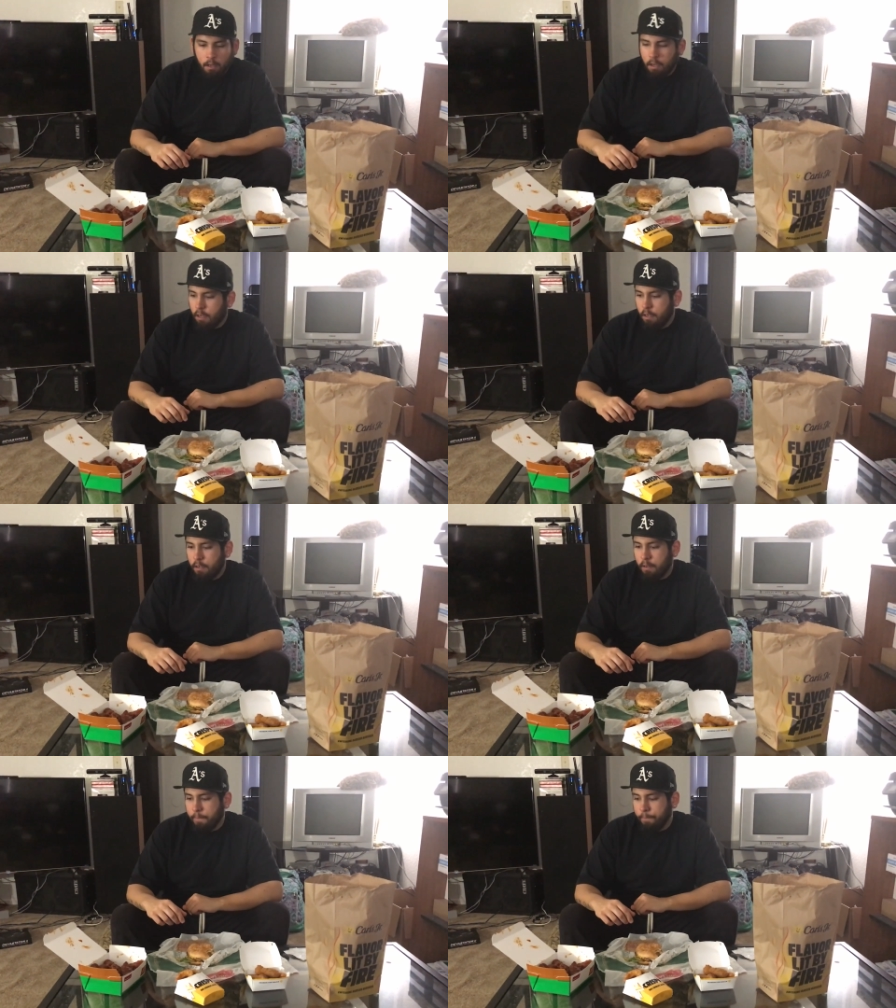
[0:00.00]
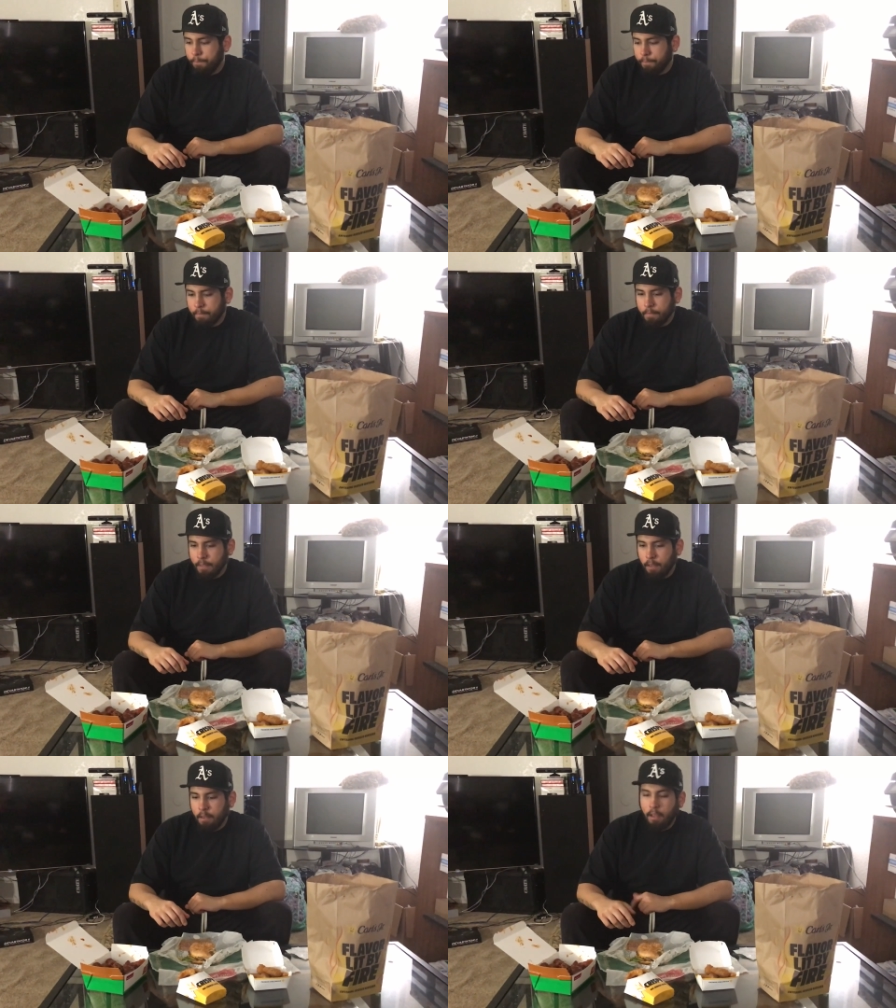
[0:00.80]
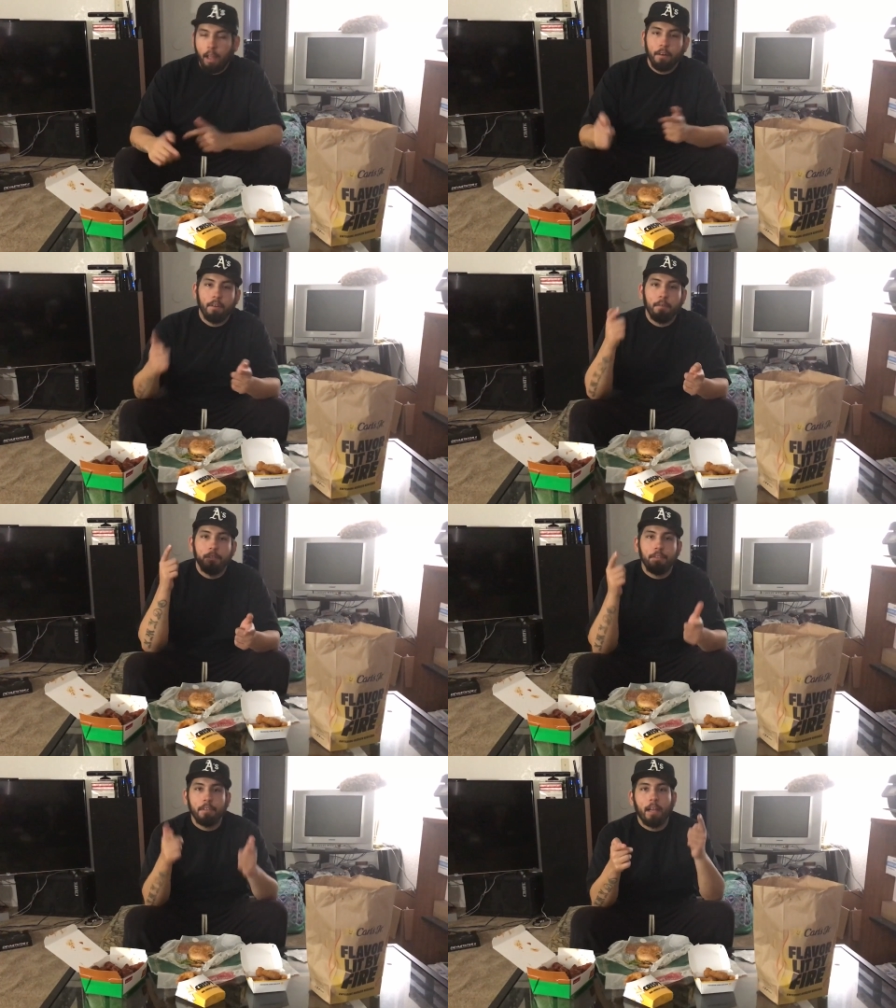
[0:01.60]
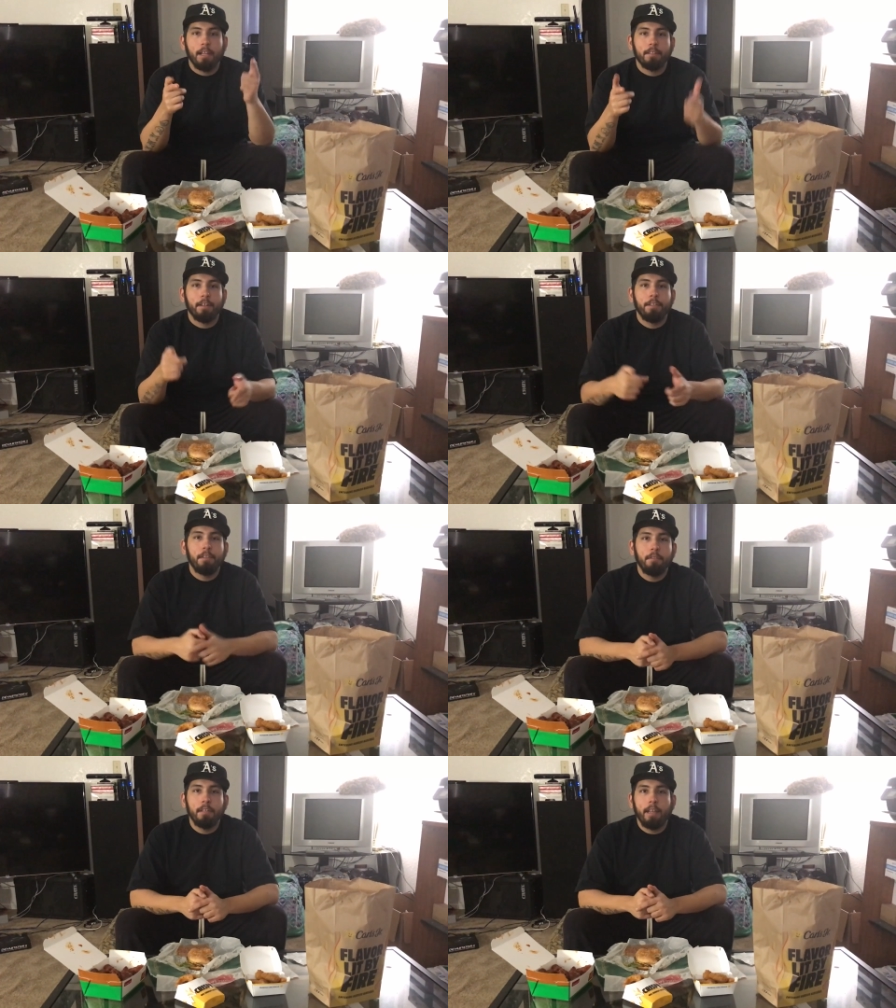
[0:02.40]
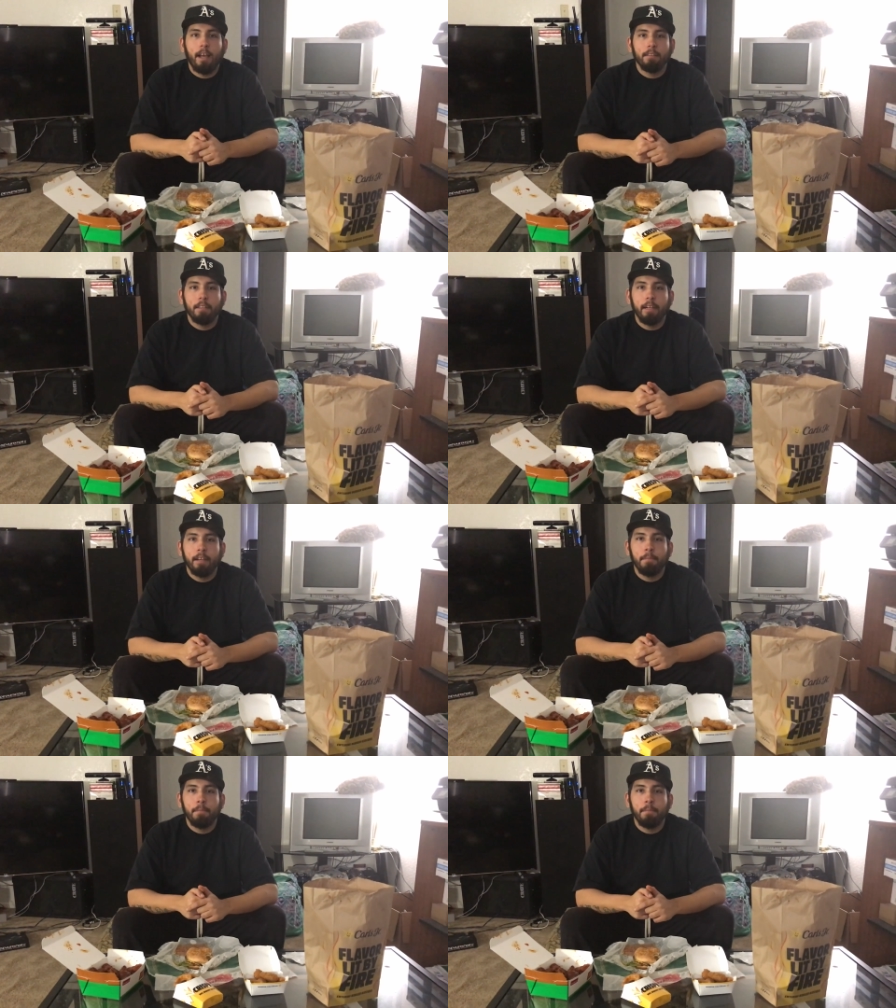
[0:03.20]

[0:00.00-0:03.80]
Um, I don't know what you guys are doing out there,